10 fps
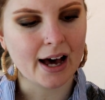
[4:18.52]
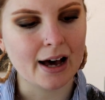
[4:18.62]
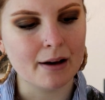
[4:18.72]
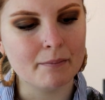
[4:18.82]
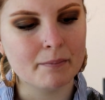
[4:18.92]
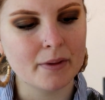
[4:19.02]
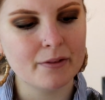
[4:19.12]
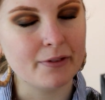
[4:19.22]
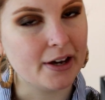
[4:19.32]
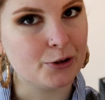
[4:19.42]

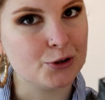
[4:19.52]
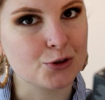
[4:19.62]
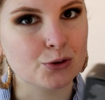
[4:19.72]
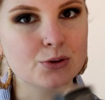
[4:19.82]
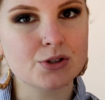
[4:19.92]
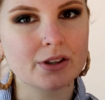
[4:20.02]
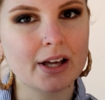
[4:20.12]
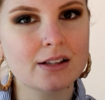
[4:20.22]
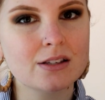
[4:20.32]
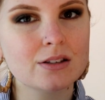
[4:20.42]
fair neutral. So
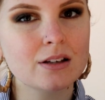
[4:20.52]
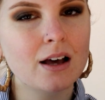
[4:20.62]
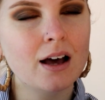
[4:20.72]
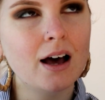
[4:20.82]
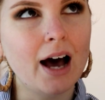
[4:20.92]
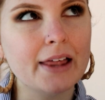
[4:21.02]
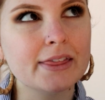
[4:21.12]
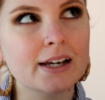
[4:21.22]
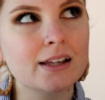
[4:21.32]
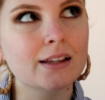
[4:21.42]
that's, I
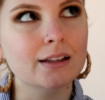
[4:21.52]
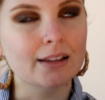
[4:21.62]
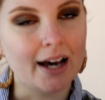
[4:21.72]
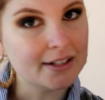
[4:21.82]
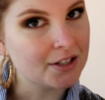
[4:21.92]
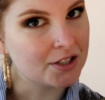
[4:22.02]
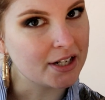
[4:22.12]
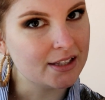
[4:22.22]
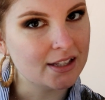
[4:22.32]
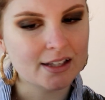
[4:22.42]
think the lighter
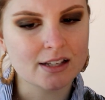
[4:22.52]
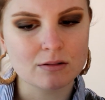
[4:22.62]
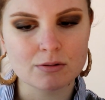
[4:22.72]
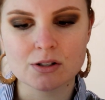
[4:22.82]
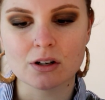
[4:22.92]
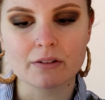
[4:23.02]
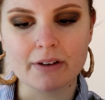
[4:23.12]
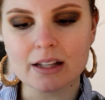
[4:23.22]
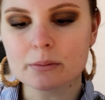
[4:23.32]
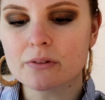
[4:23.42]
shade than this was not
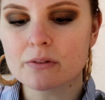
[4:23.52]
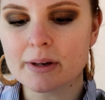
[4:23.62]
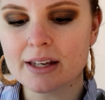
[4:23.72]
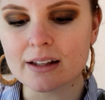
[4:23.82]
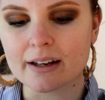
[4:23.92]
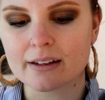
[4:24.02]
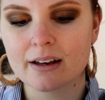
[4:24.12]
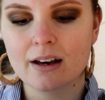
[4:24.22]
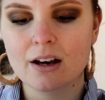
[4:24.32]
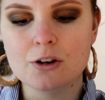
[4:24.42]
available for me. Like,
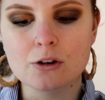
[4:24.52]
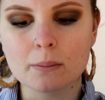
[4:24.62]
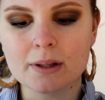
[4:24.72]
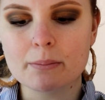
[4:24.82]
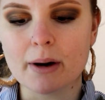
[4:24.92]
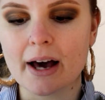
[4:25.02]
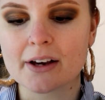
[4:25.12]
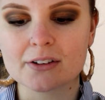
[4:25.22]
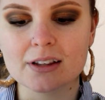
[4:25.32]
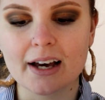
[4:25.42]
normally
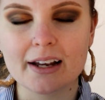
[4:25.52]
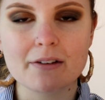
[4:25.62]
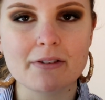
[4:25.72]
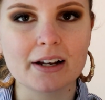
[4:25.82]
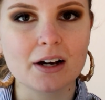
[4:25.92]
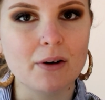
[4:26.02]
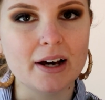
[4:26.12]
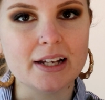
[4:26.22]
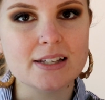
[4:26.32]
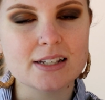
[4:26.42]
buying online, I find it
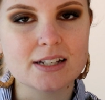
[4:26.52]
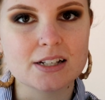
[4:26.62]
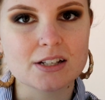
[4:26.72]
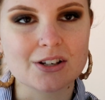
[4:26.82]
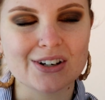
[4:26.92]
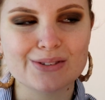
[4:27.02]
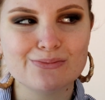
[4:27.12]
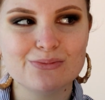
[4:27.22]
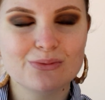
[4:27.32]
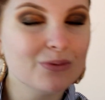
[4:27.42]
quite easy to just go,
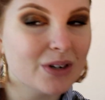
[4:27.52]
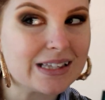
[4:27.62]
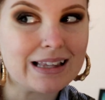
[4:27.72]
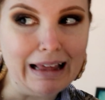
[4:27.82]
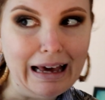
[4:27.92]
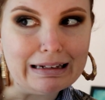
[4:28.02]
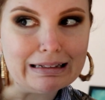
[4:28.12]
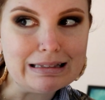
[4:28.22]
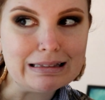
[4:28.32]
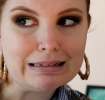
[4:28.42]
what's the
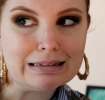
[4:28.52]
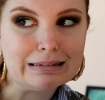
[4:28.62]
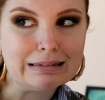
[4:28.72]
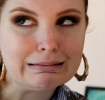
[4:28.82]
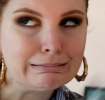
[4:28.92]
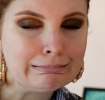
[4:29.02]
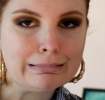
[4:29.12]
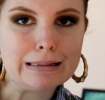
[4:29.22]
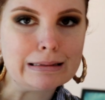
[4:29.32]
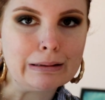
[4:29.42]
lightest?
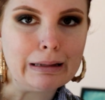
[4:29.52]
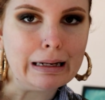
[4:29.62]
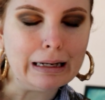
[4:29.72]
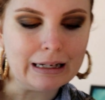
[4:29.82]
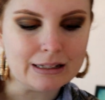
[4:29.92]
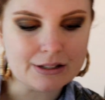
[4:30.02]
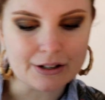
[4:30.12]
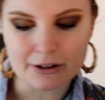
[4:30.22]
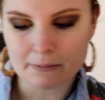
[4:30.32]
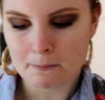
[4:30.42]
It's not that hard.
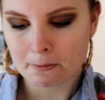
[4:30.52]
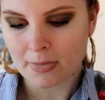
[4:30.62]
So